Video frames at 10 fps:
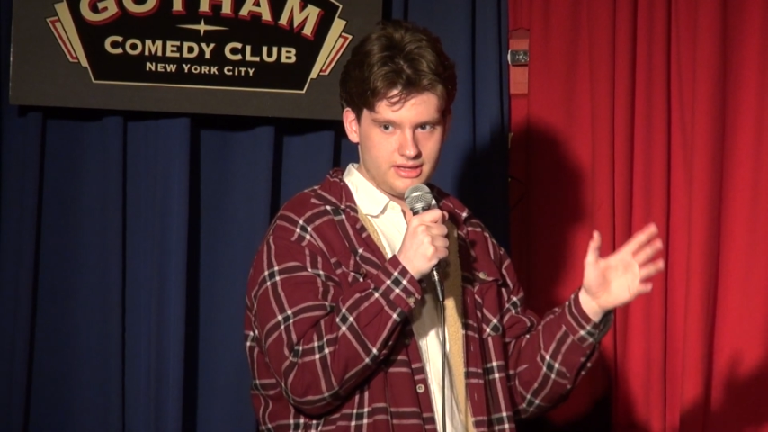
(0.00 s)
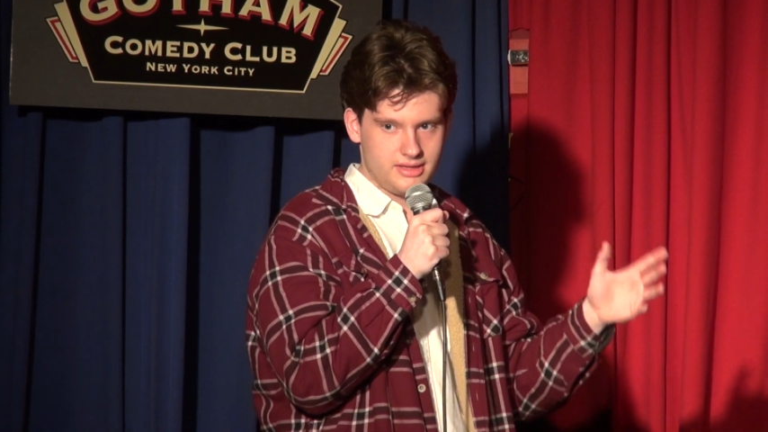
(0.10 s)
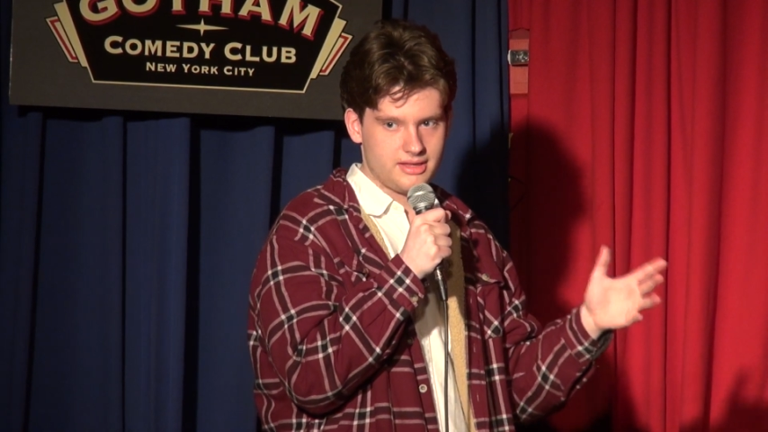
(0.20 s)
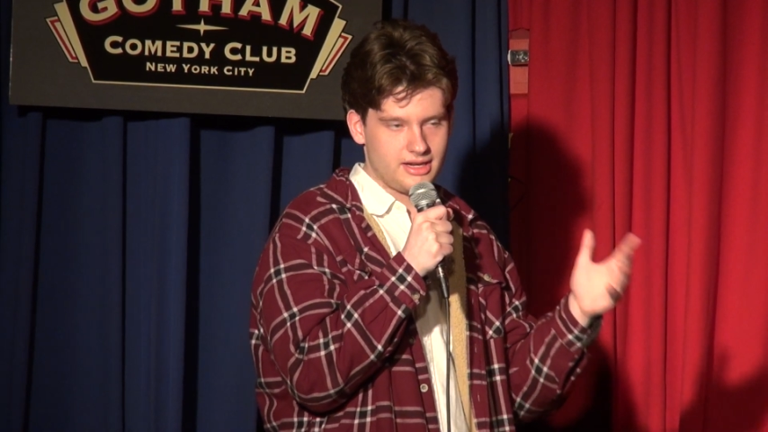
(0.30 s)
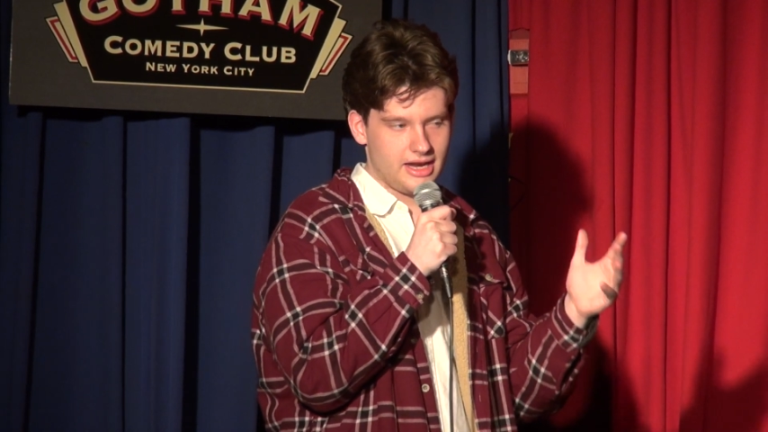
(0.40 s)

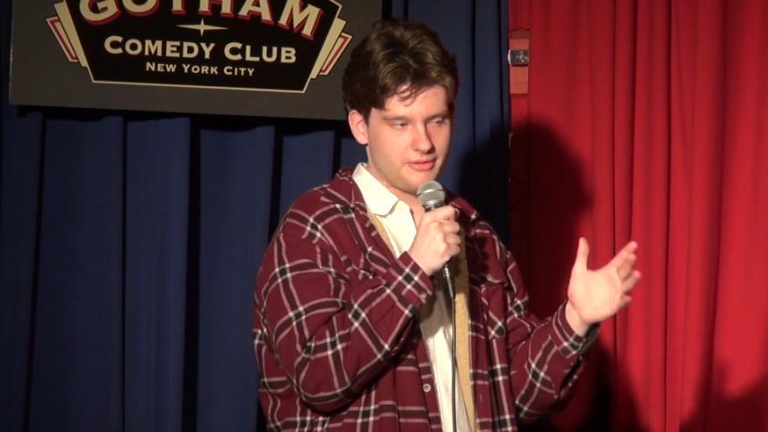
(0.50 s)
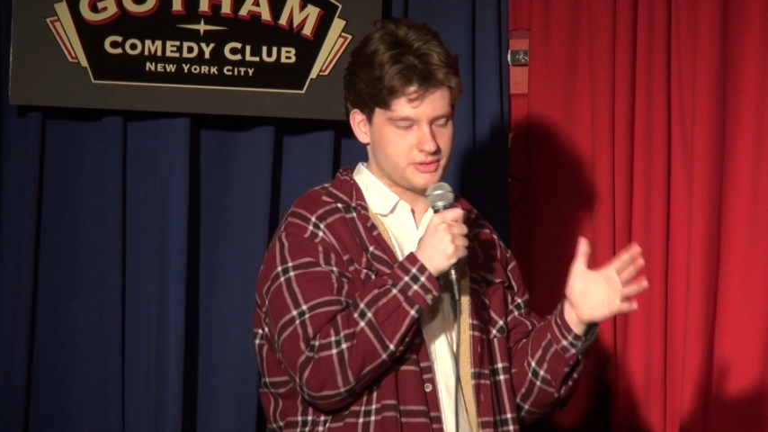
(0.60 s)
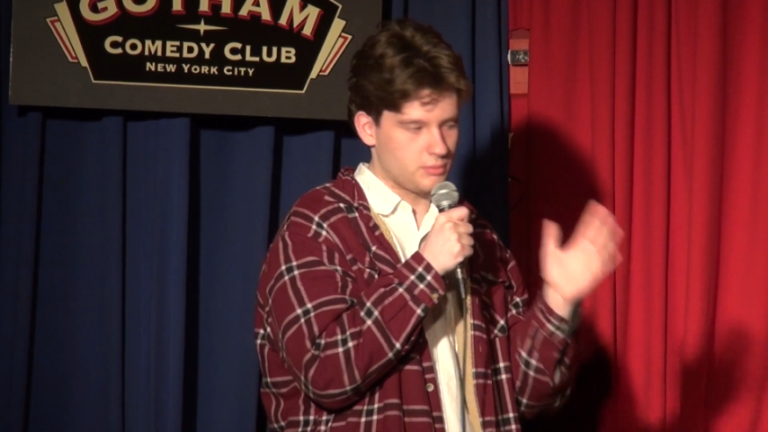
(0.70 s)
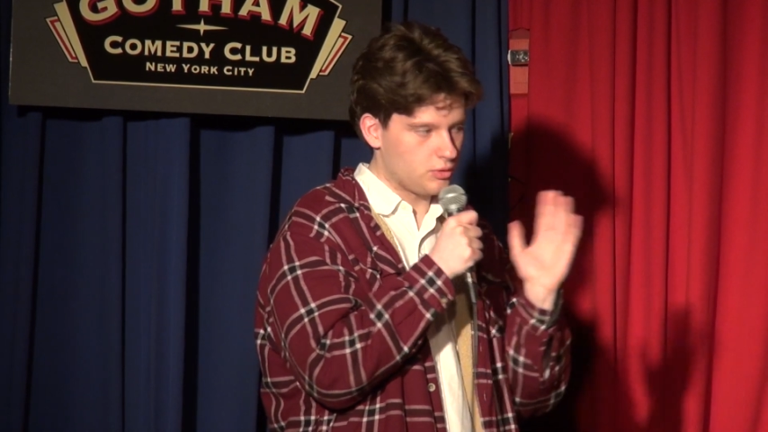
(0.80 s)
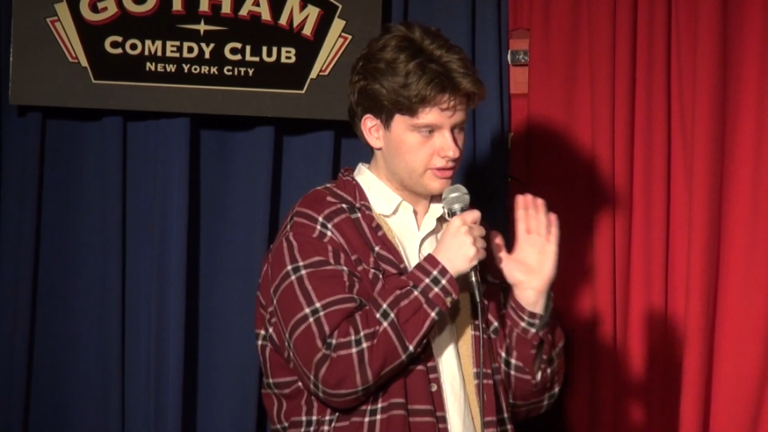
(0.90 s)
He thought I
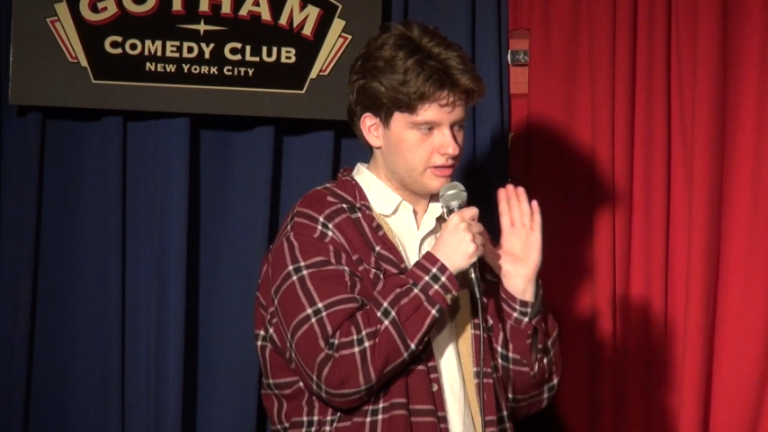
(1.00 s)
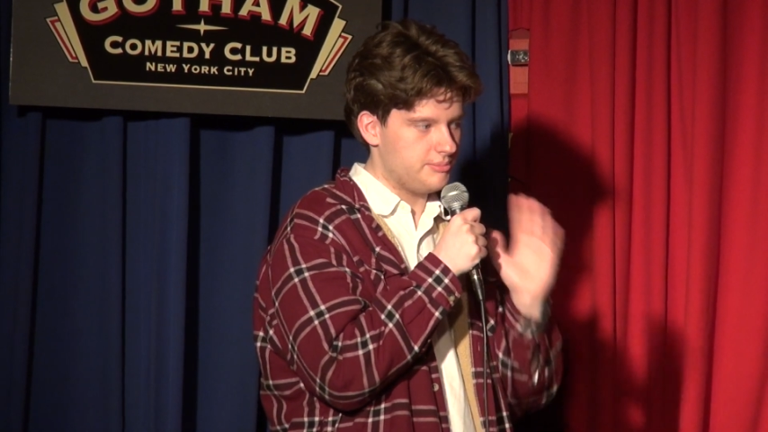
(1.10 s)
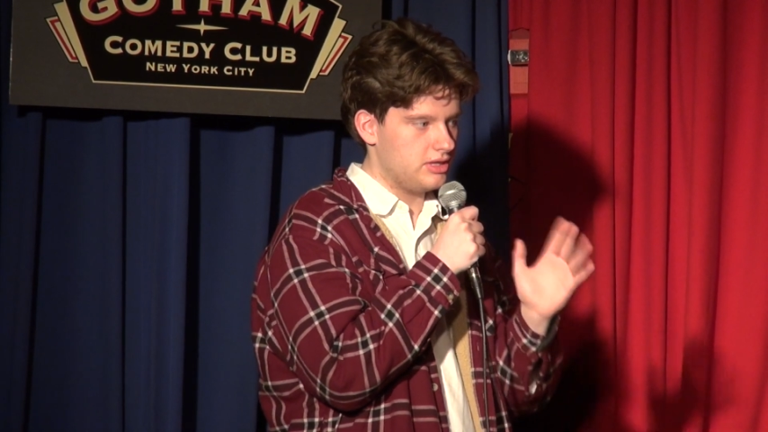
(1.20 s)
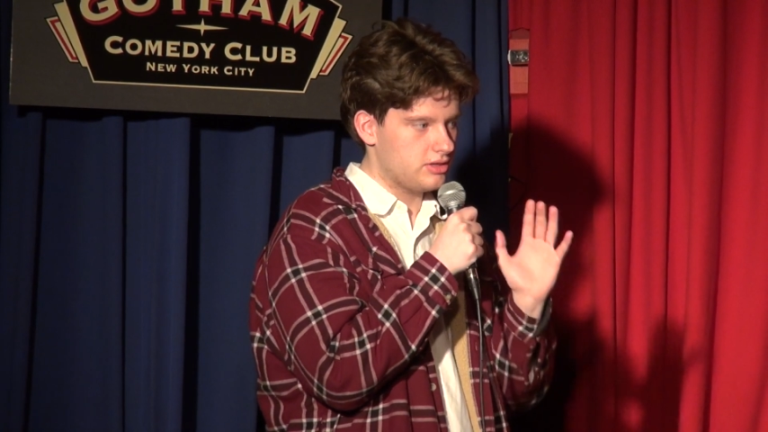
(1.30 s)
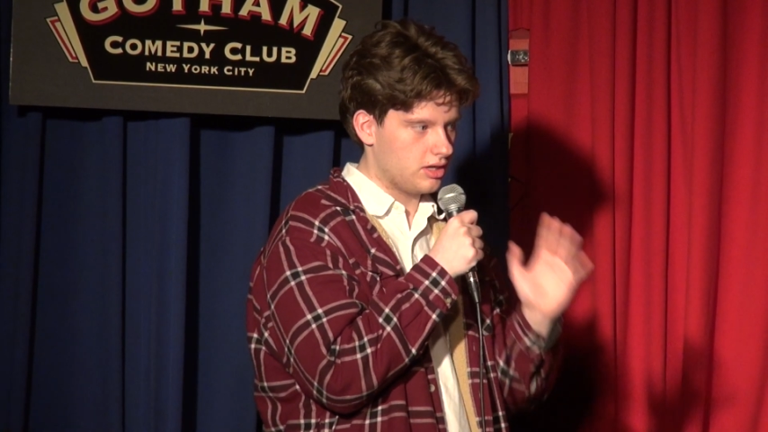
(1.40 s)
was more than a
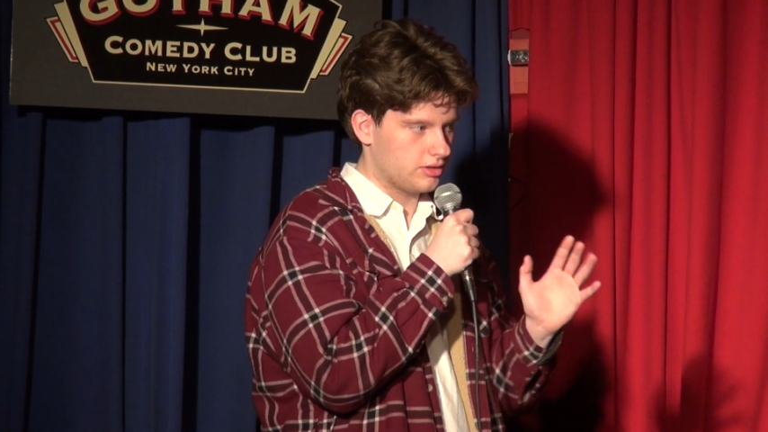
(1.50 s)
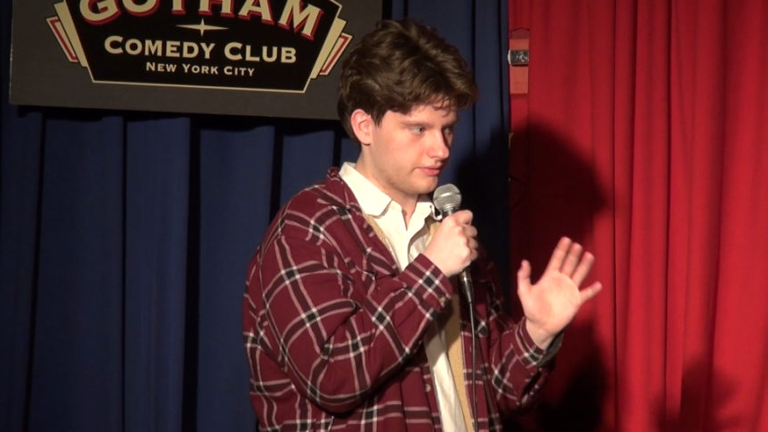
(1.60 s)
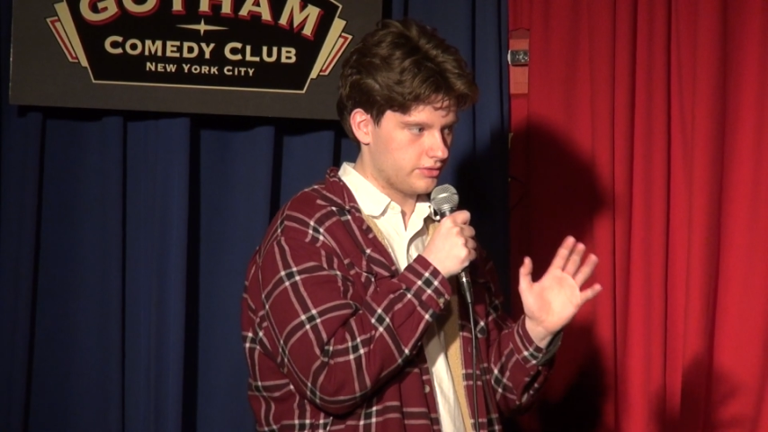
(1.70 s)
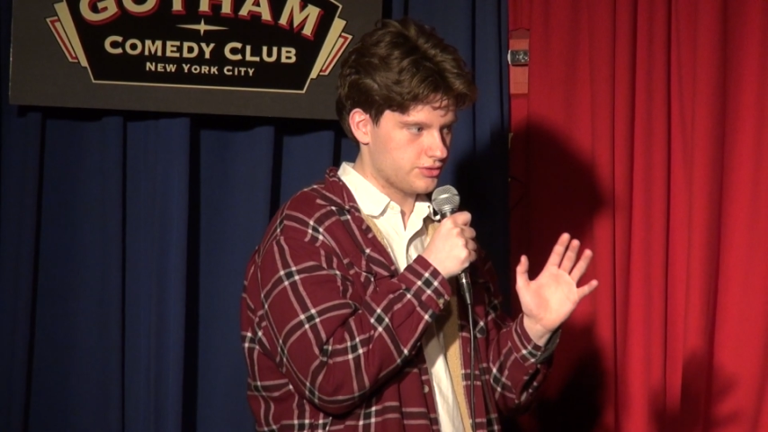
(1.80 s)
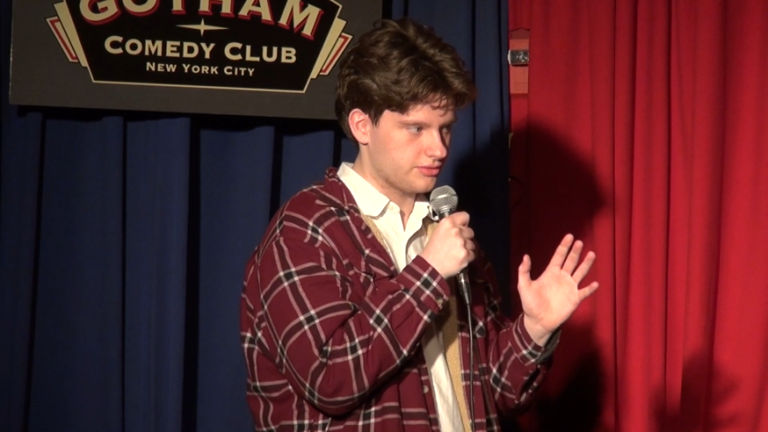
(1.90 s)
bit
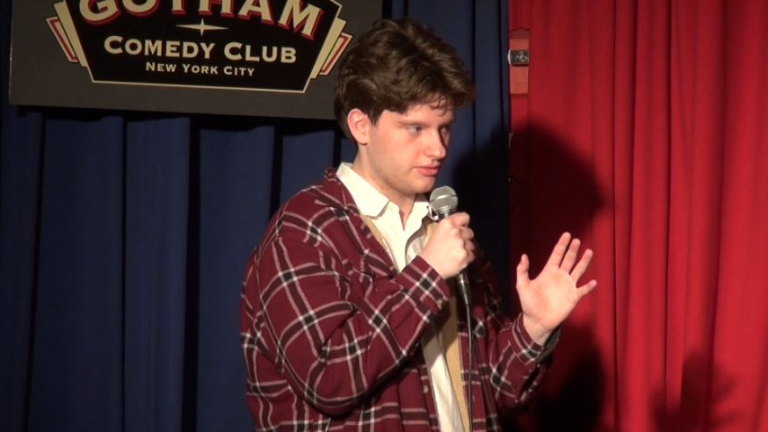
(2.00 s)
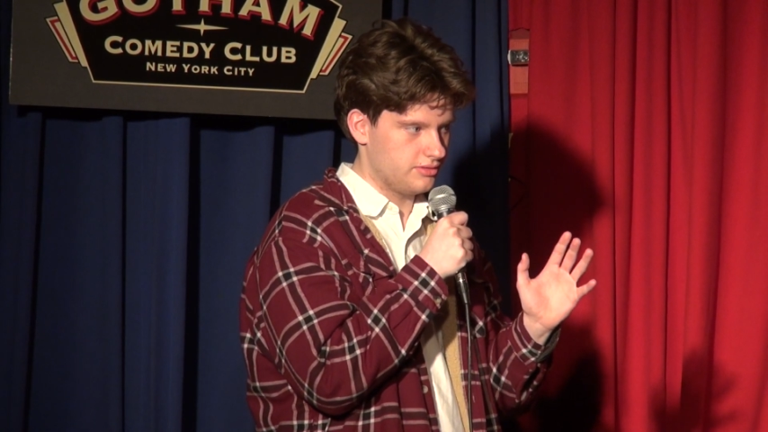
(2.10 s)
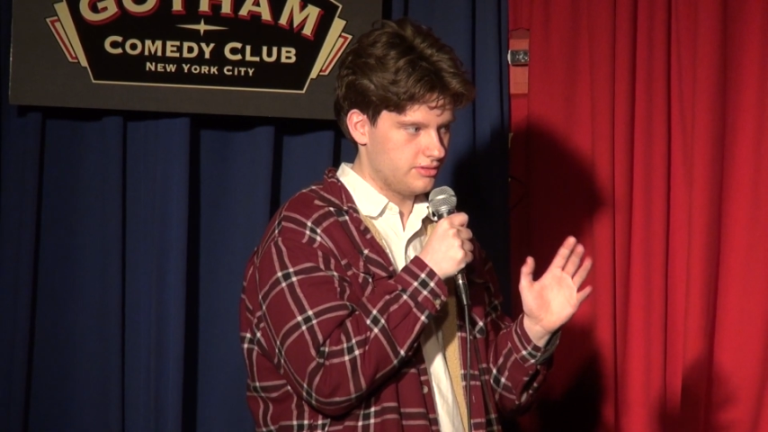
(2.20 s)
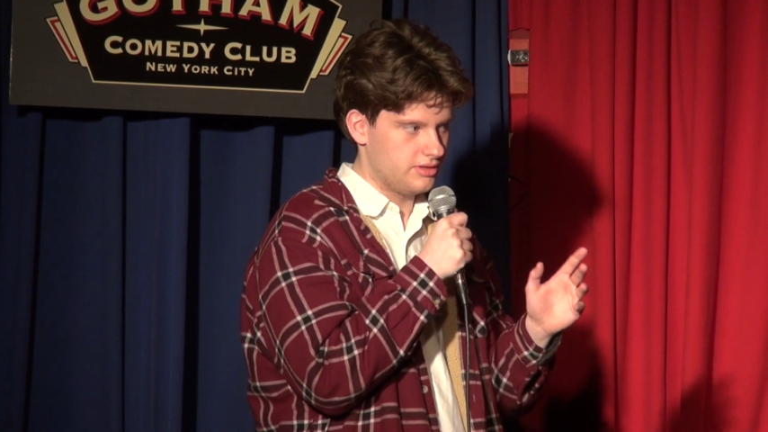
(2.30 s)
controversial,